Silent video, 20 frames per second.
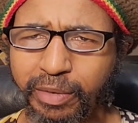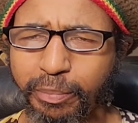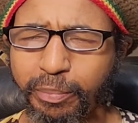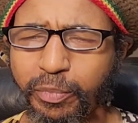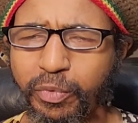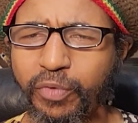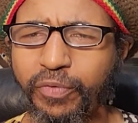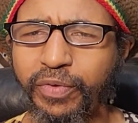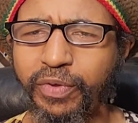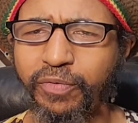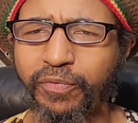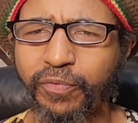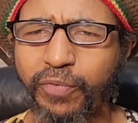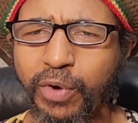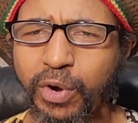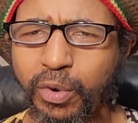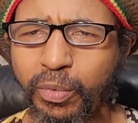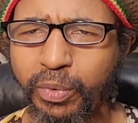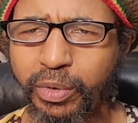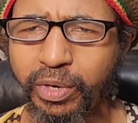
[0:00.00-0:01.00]
moving
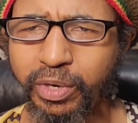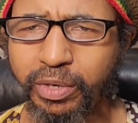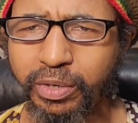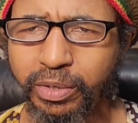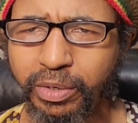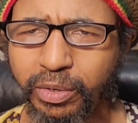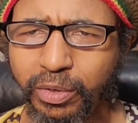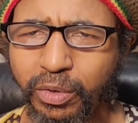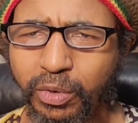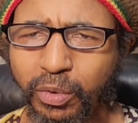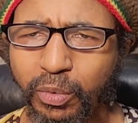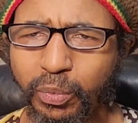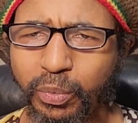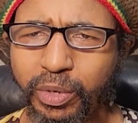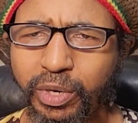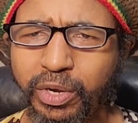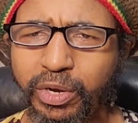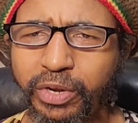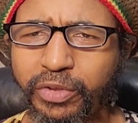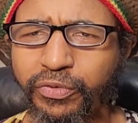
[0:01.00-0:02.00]
forward, we're
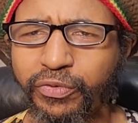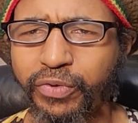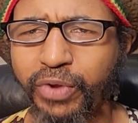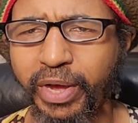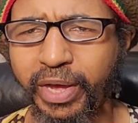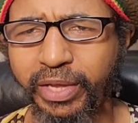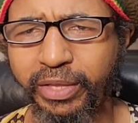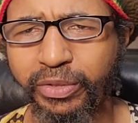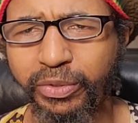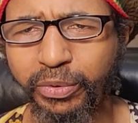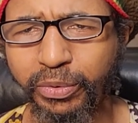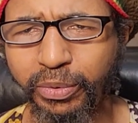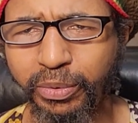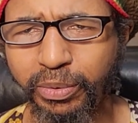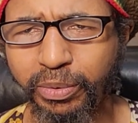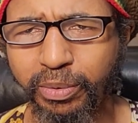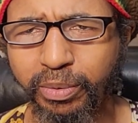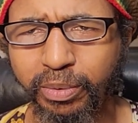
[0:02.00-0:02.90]
going to try to